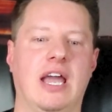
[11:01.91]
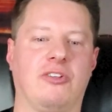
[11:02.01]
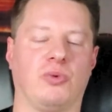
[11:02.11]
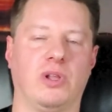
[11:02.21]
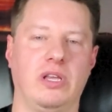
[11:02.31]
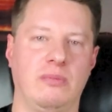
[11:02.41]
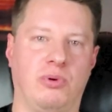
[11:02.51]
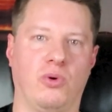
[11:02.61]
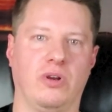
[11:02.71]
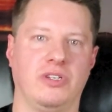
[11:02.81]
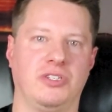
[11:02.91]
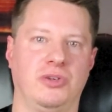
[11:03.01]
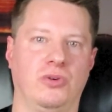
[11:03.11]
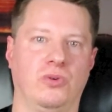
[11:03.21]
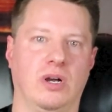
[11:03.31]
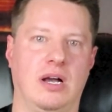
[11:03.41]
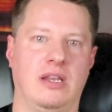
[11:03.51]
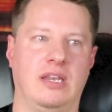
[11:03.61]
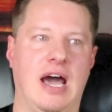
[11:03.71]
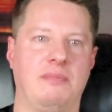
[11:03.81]
It's really important to uh,
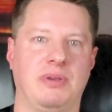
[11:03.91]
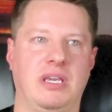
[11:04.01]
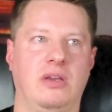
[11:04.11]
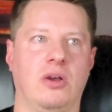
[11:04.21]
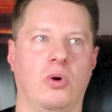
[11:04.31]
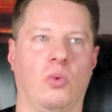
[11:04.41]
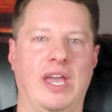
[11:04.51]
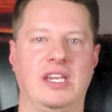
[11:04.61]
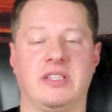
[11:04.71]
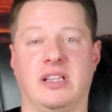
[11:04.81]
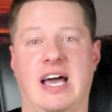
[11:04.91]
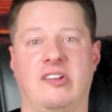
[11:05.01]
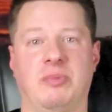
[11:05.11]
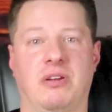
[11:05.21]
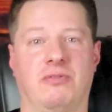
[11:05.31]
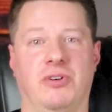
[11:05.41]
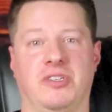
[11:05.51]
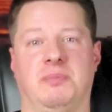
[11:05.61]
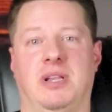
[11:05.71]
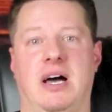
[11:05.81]
not be waiting to the last minute for your
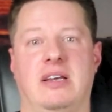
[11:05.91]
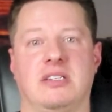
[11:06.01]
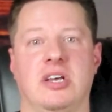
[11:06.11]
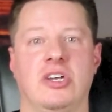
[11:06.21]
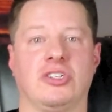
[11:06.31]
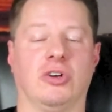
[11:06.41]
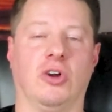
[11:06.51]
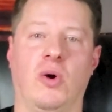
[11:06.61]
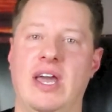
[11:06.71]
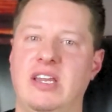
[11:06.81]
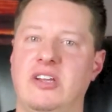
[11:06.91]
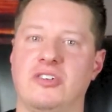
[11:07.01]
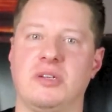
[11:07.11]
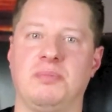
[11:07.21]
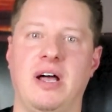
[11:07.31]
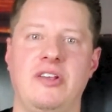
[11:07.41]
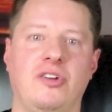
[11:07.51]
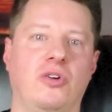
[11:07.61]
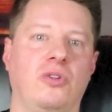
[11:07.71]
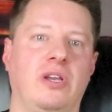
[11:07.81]
supplies. So go ahead and get your supplies
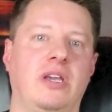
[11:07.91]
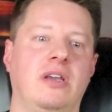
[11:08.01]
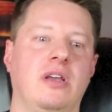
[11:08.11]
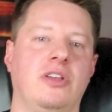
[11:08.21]
early.